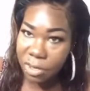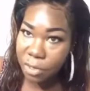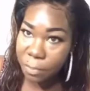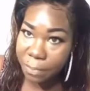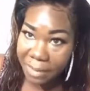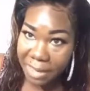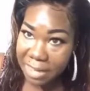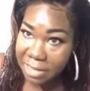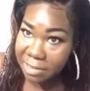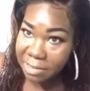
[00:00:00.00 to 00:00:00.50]
little
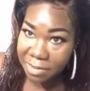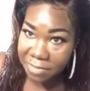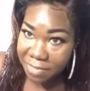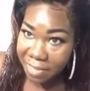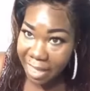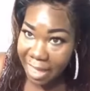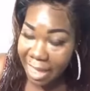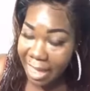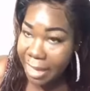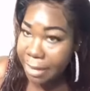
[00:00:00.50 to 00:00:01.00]
piece of
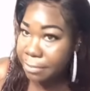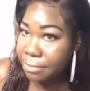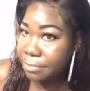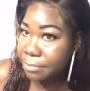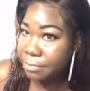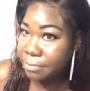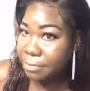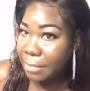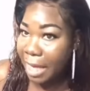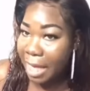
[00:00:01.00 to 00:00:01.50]
that.
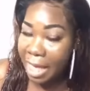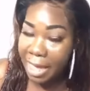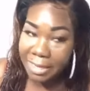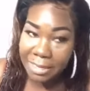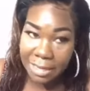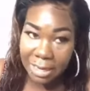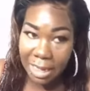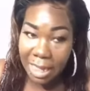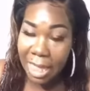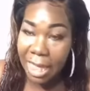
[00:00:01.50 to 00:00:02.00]
I
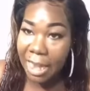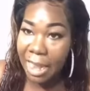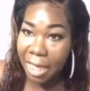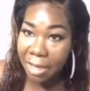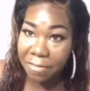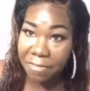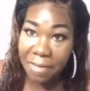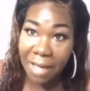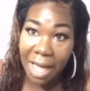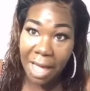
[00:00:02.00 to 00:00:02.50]
actually got
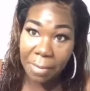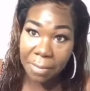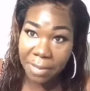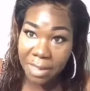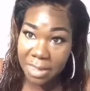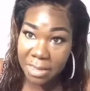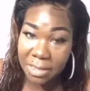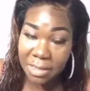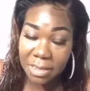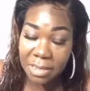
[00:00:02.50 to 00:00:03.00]
5
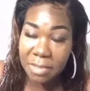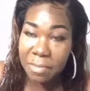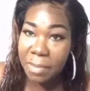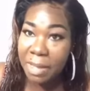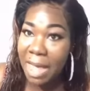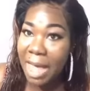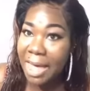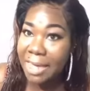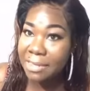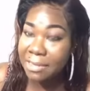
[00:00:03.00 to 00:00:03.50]
pieces,
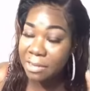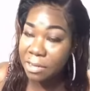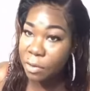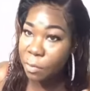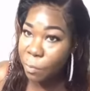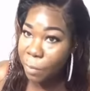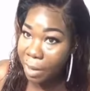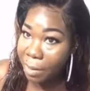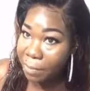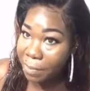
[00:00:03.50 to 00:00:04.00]
but I took
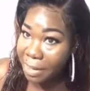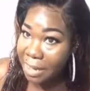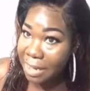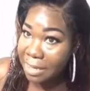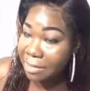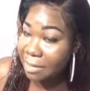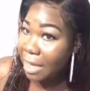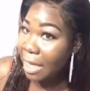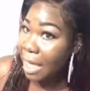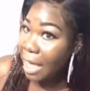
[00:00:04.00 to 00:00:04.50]
one
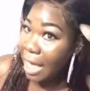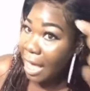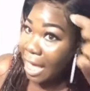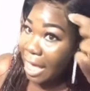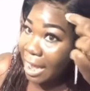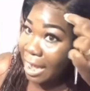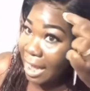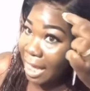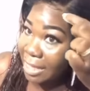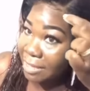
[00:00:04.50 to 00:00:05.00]
piece,
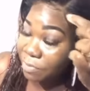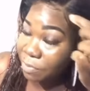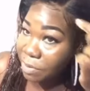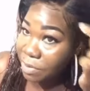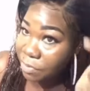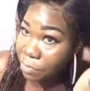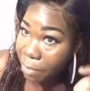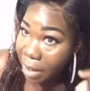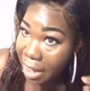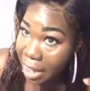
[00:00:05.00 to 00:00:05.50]
and that's
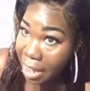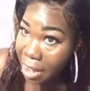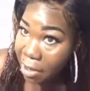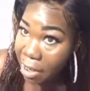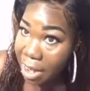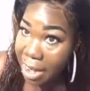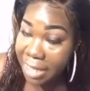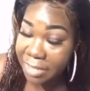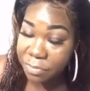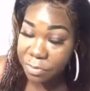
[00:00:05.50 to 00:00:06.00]
what's right here,
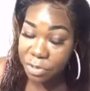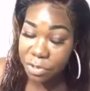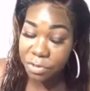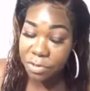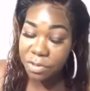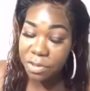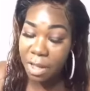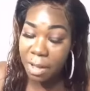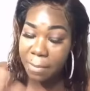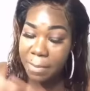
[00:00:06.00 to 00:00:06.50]
and that's what you
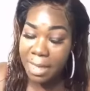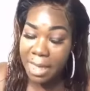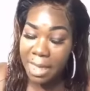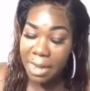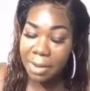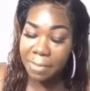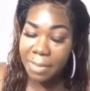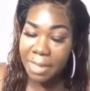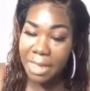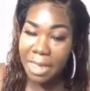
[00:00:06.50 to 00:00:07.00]
saw me
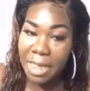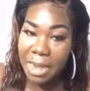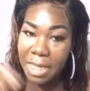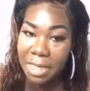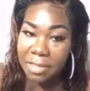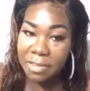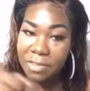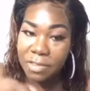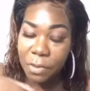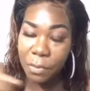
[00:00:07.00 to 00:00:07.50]
in the
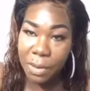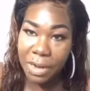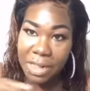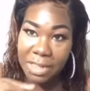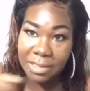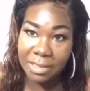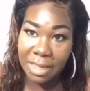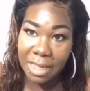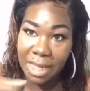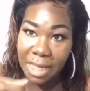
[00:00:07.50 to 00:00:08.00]
beginning sewing
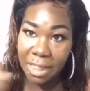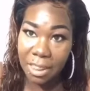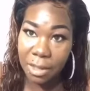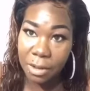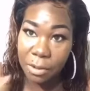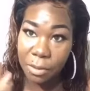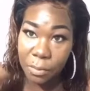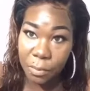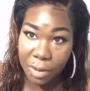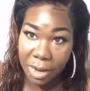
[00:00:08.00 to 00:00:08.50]
it
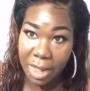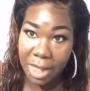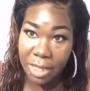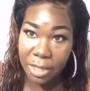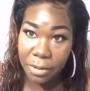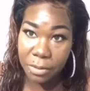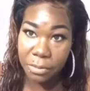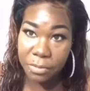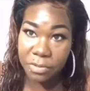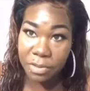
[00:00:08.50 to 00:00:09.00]
together when I
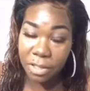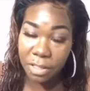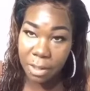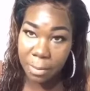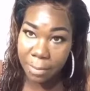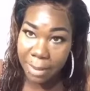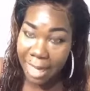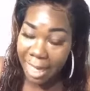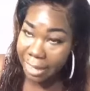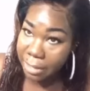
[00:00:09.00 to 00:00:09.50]
used the
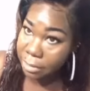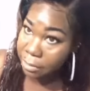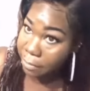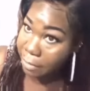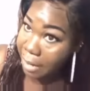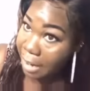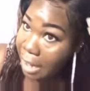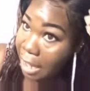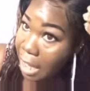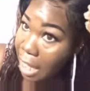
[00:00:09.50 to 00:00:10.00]
black
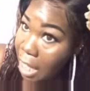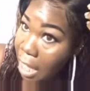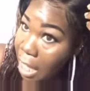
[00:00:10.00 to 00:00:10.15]
thread.